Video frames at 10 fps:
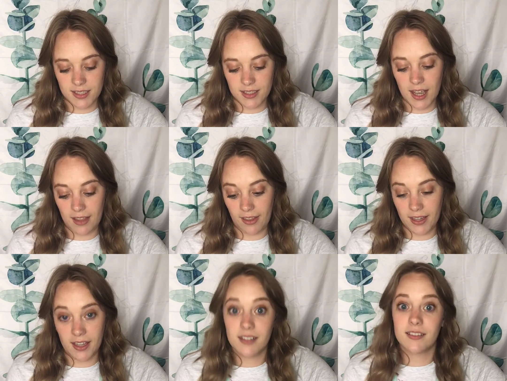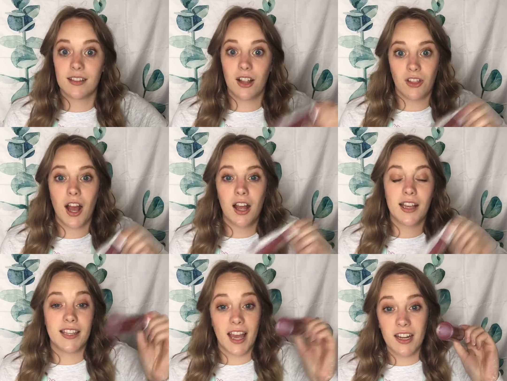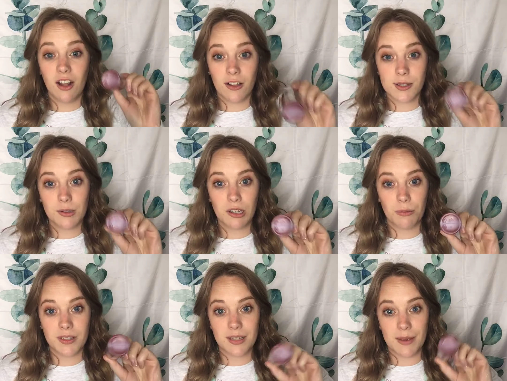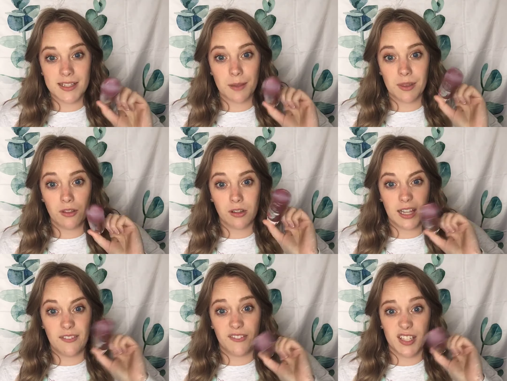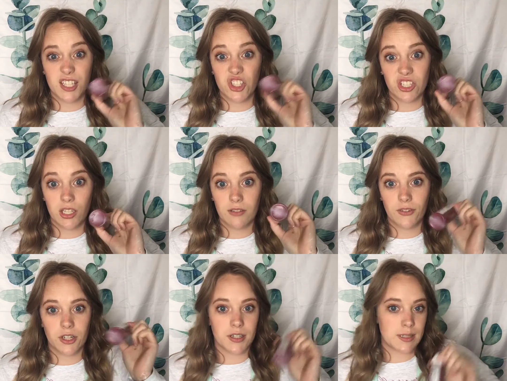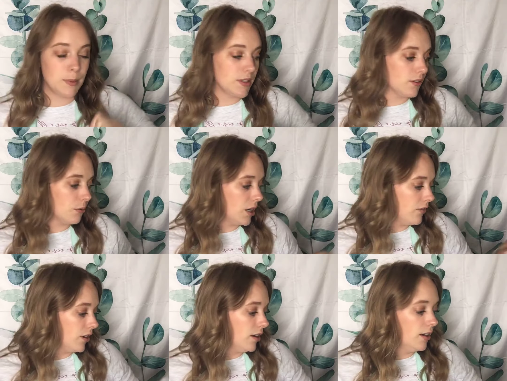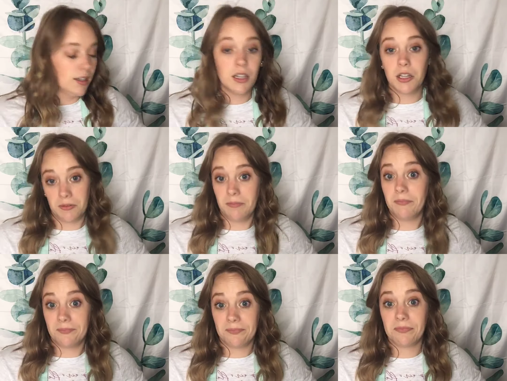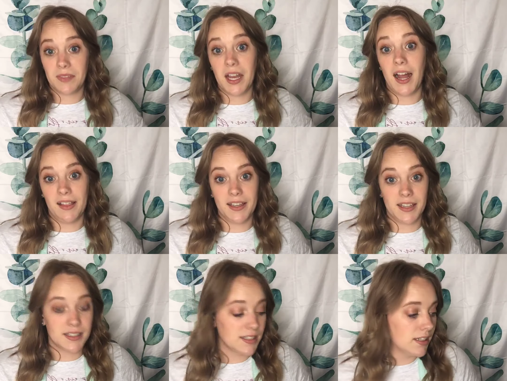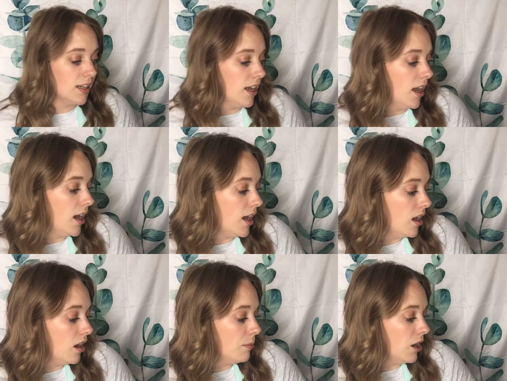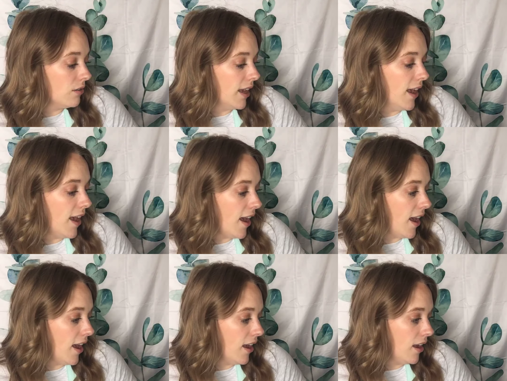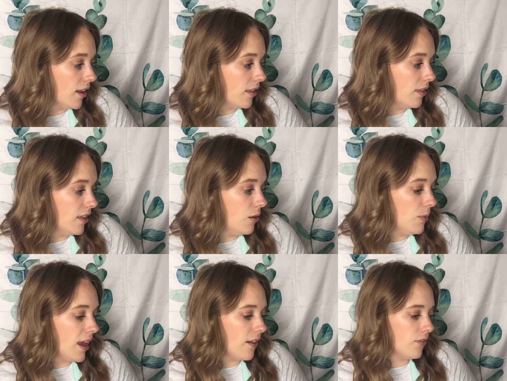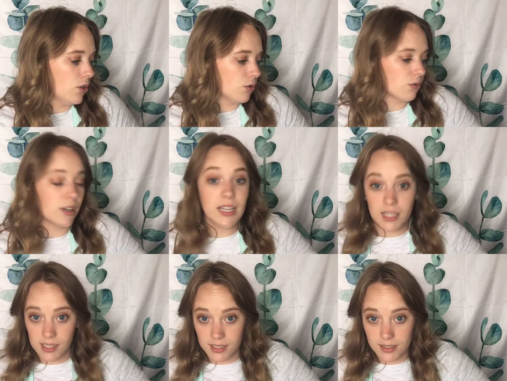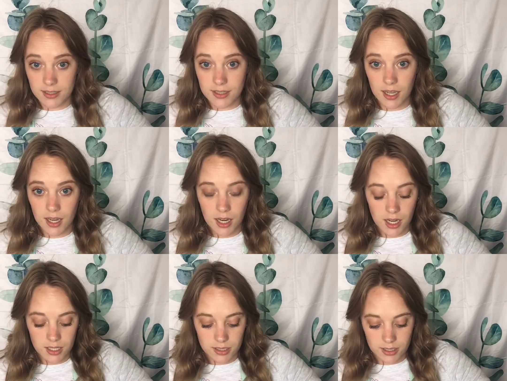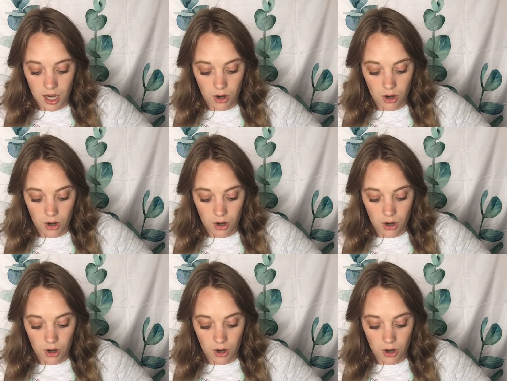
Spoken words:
I like it a lot. Again, also a good one to make something look like vintagey for Christmas or whatever. I like it. Okay, then we have greens. So